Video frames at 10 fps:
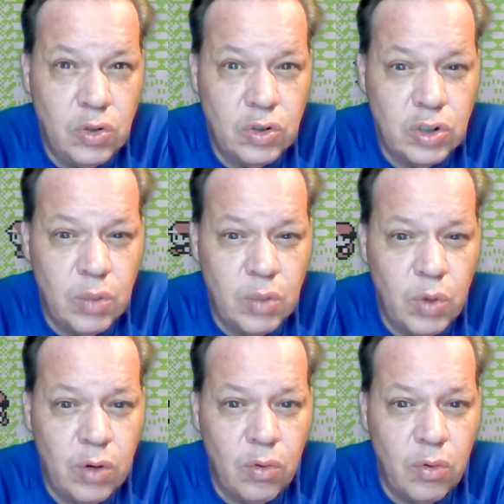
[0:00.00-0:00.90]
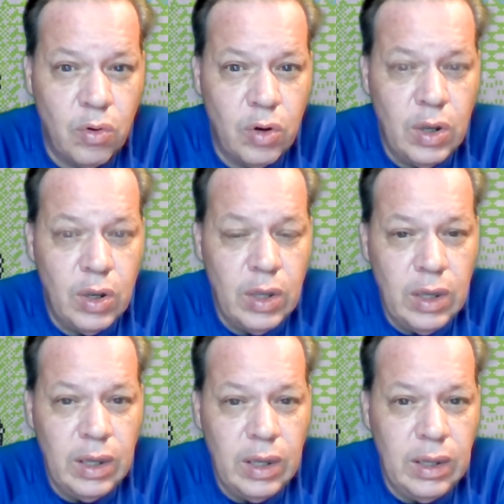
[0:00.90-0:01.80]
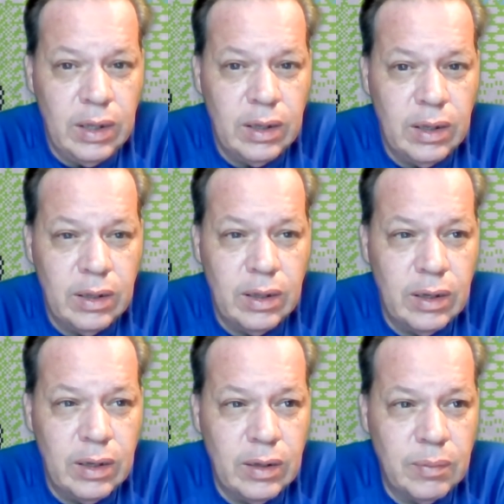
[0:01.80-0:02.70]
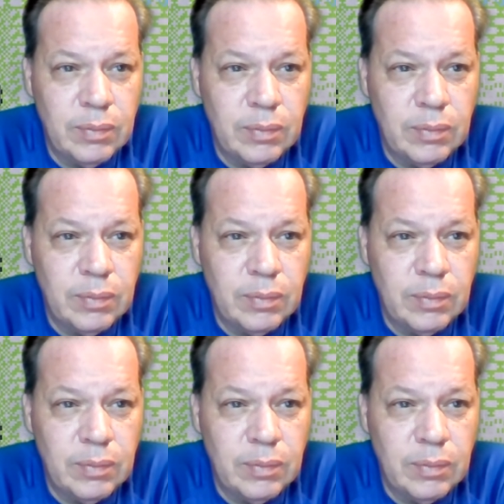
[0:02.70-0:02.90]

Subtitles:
somewhere, or in the